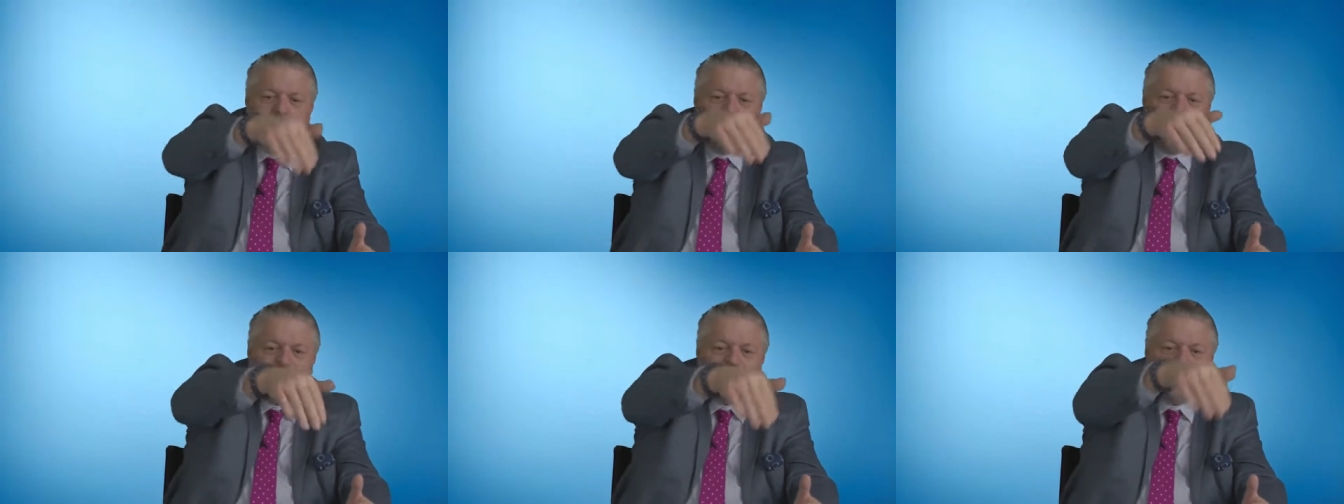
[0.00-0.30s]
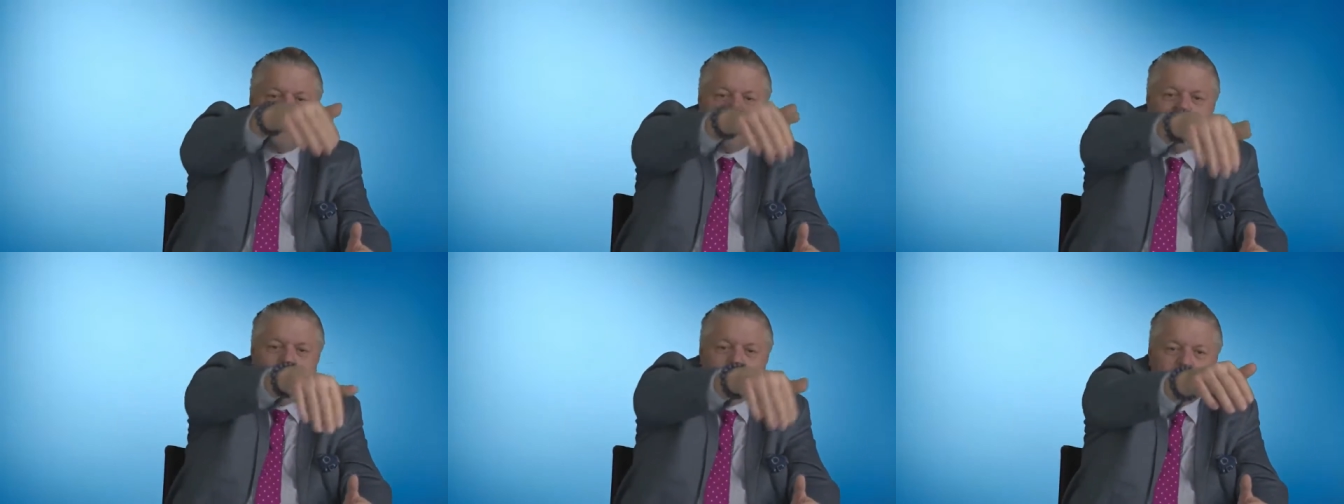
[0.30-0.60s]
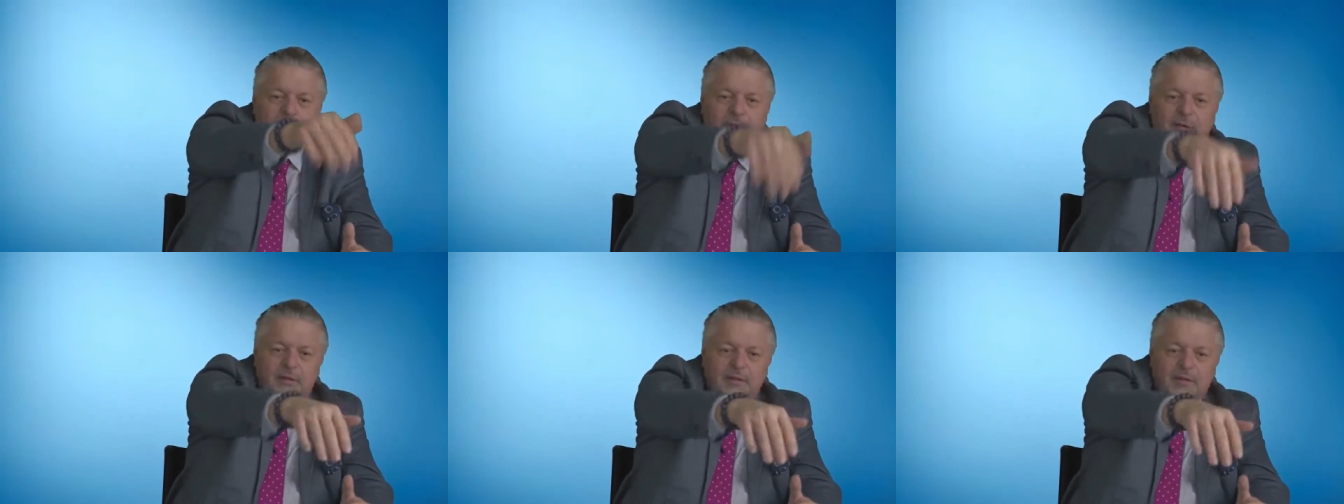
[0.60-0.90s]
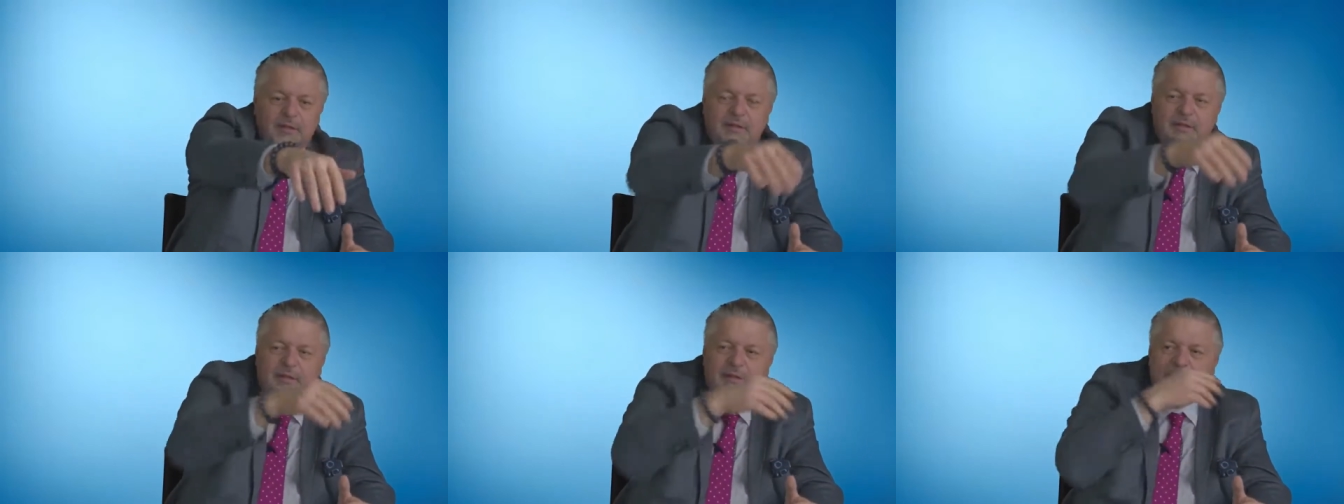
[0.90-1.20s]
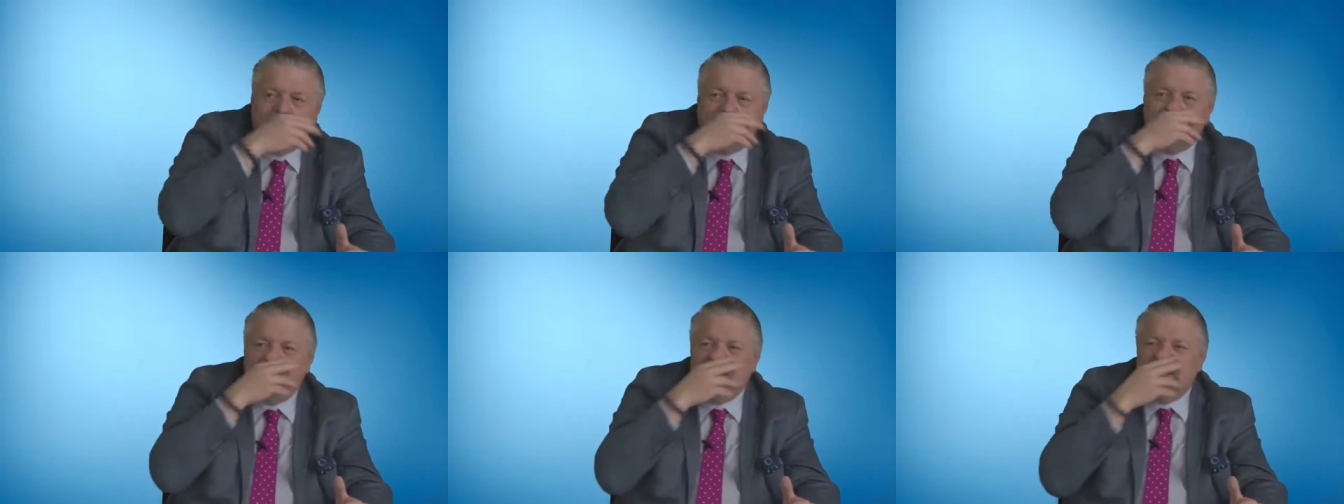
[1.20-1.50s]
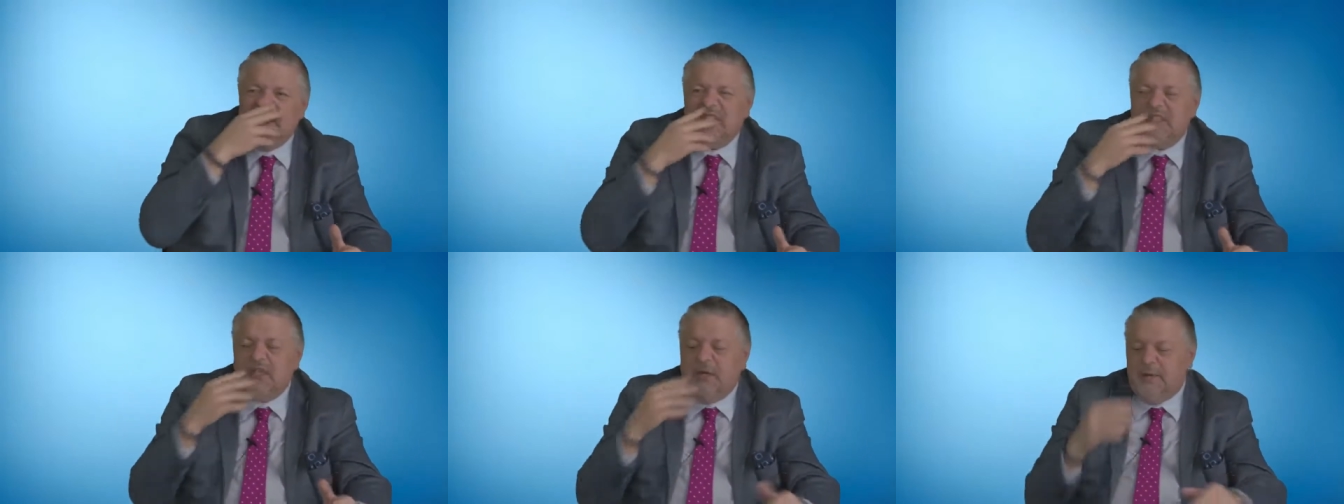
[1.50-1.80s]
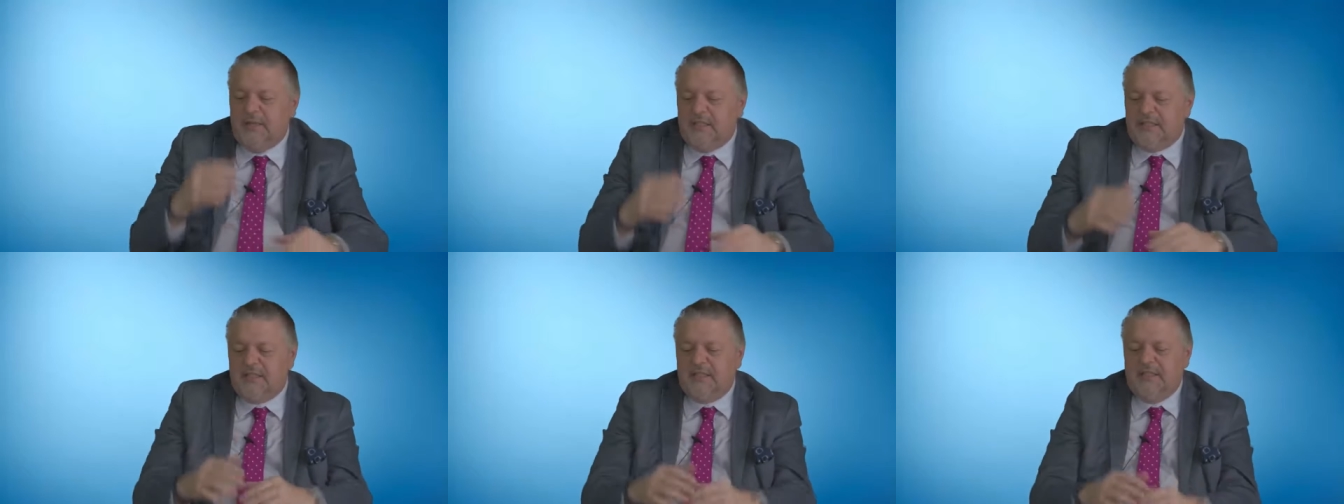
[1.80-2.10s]
get to that point.
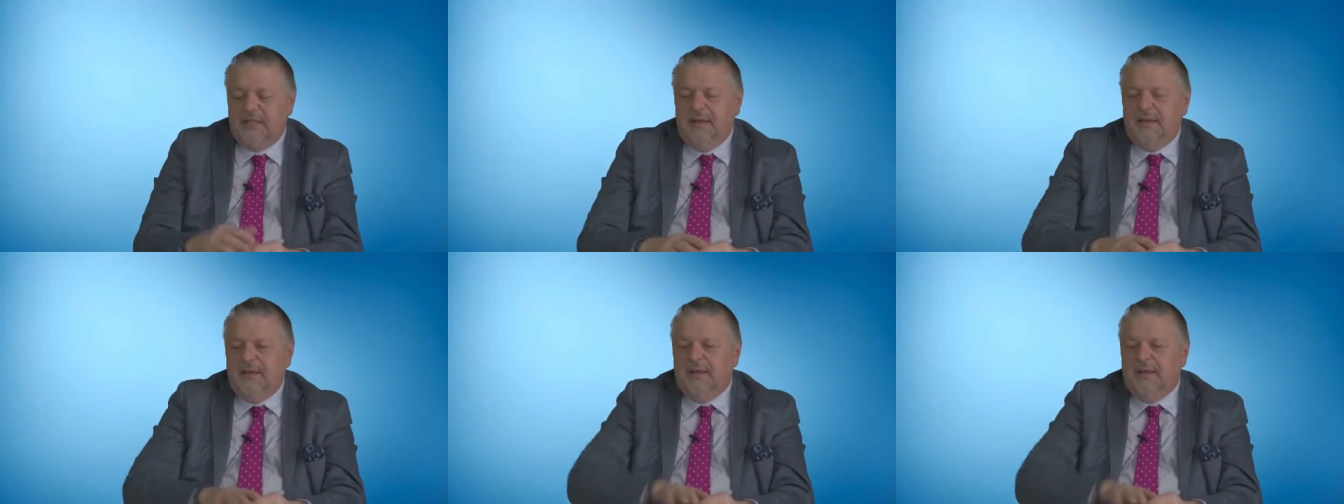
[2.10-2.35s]
So it's,